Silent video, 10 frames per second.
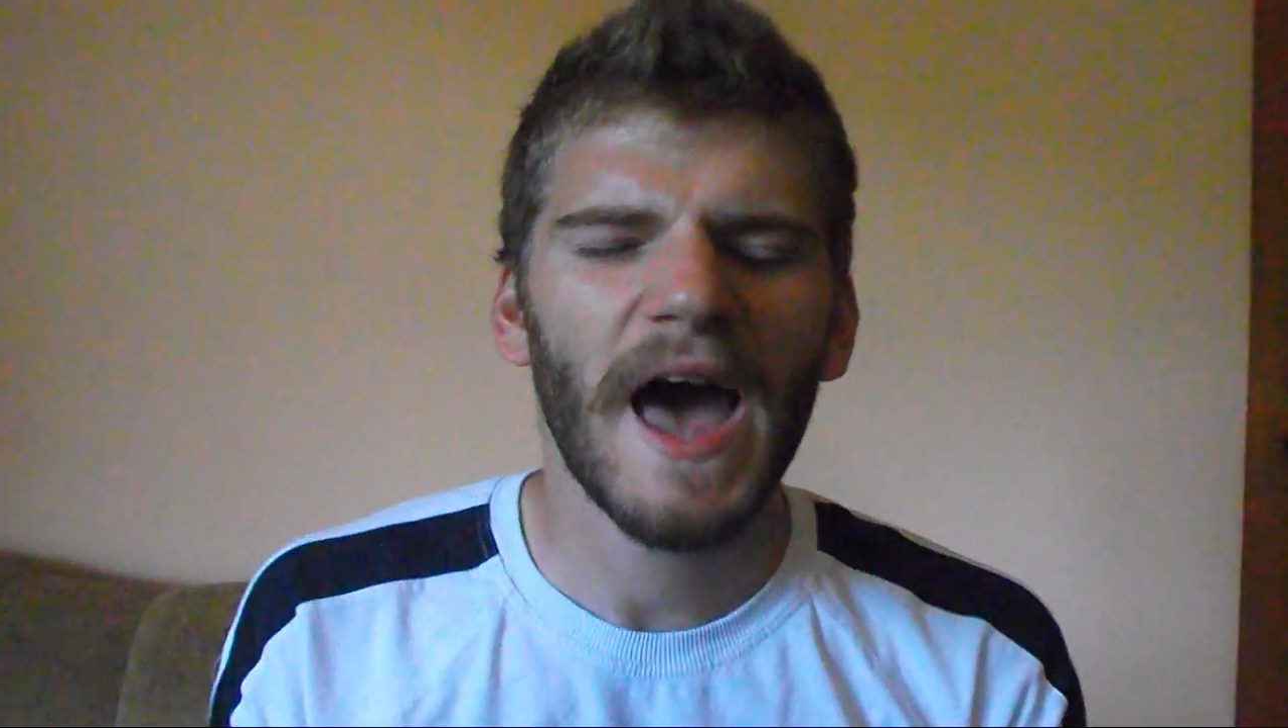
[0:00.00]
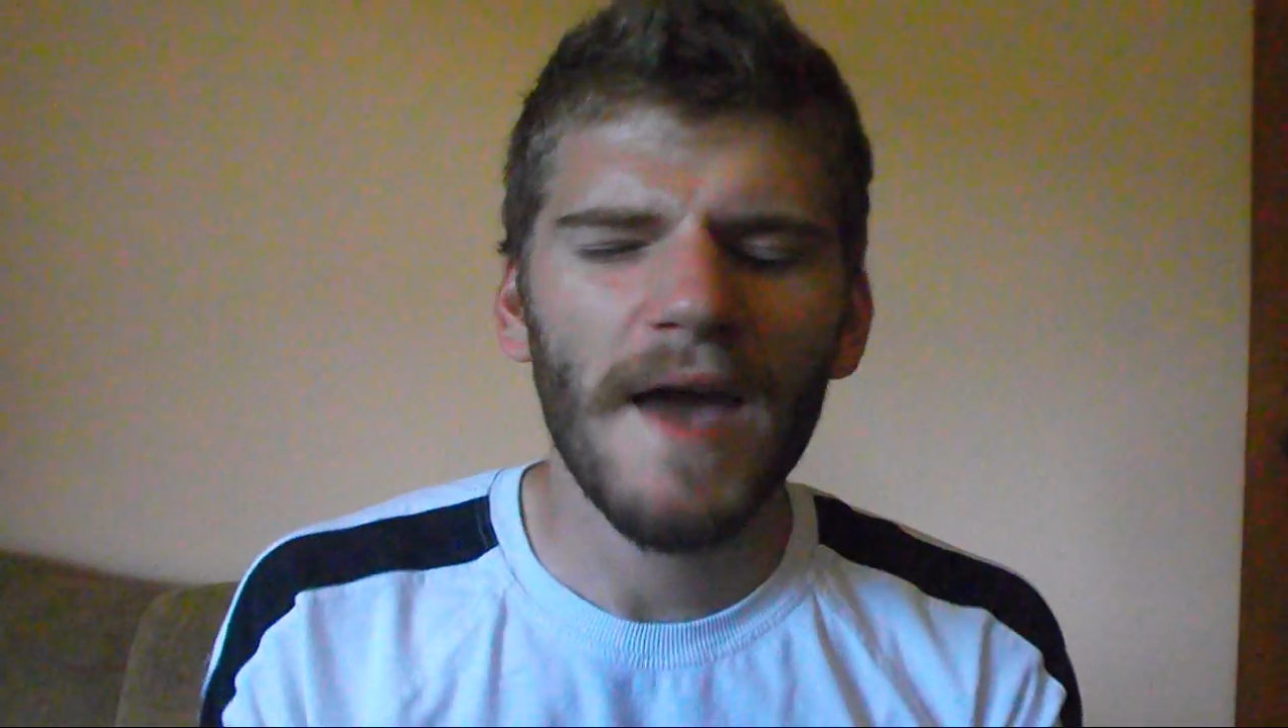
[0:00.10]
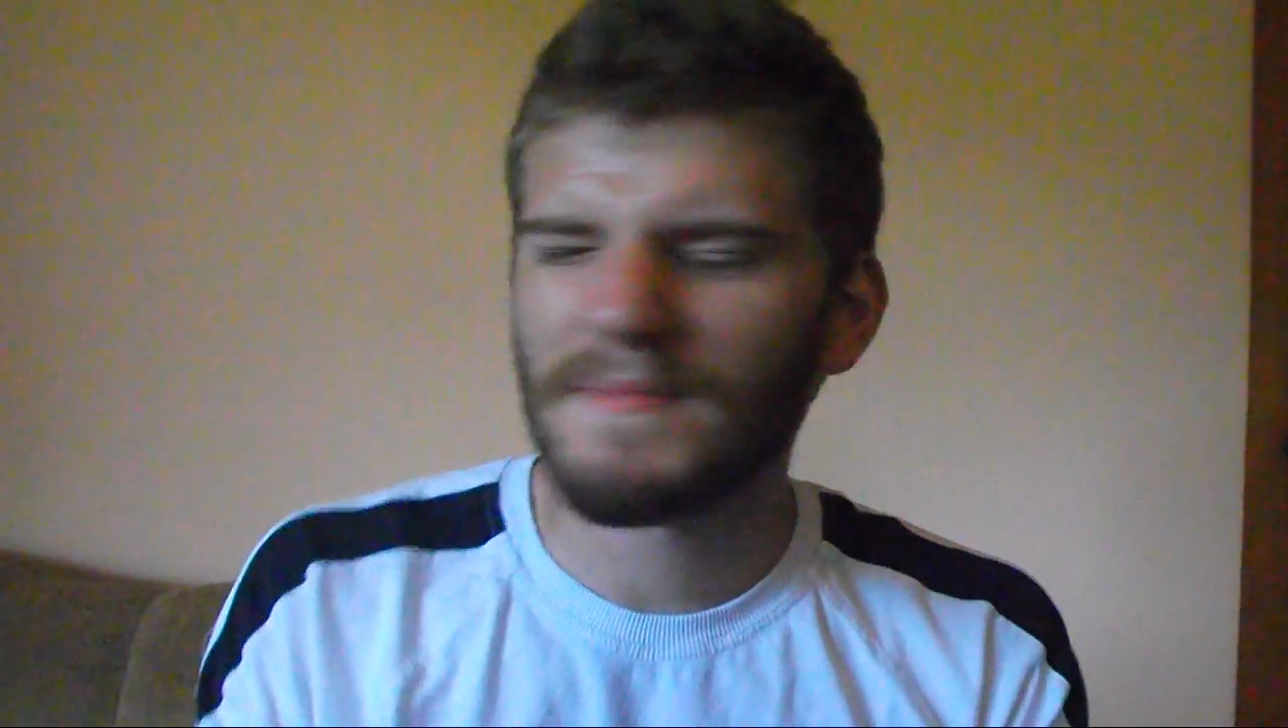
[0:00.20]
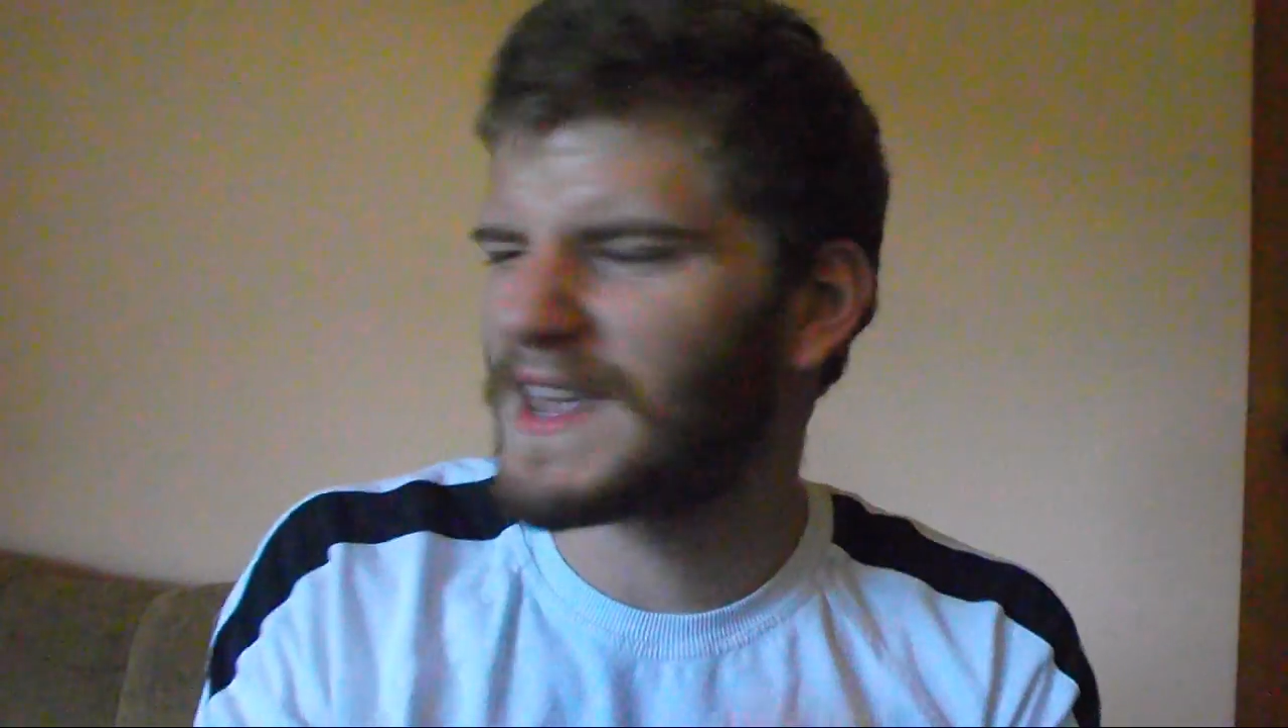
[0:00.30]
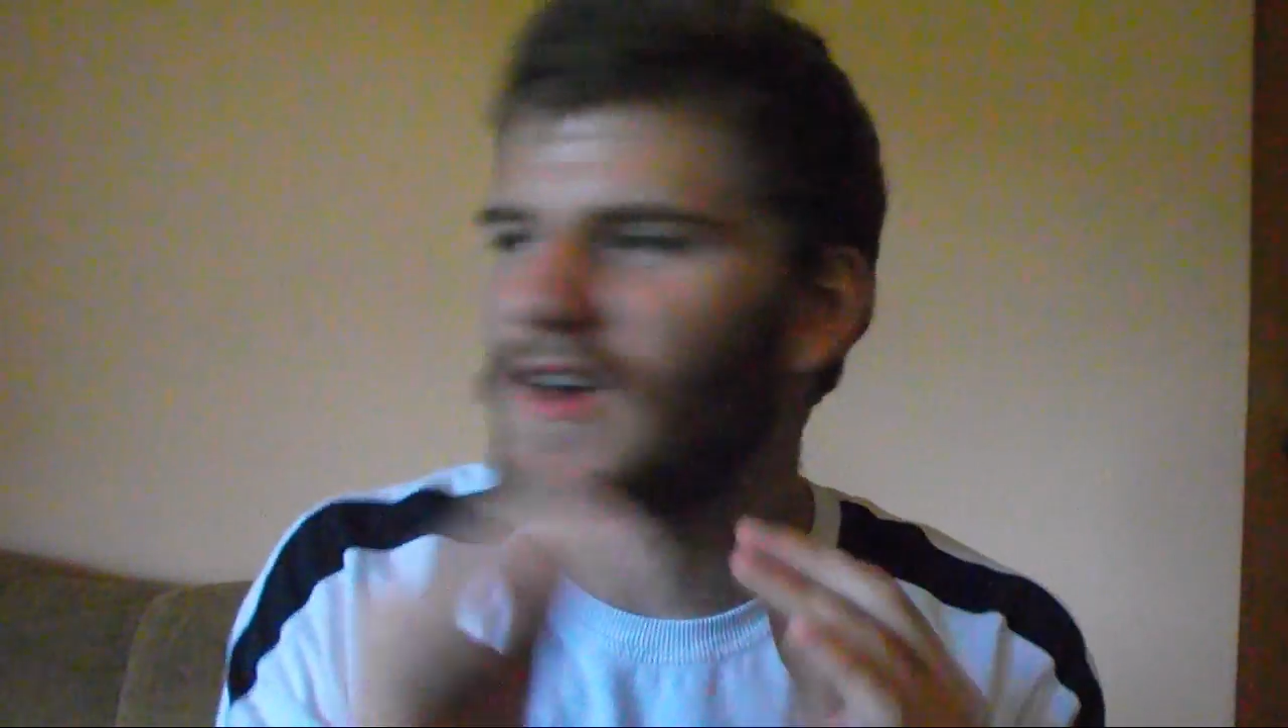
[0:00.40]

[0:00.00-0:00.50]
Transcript: I'm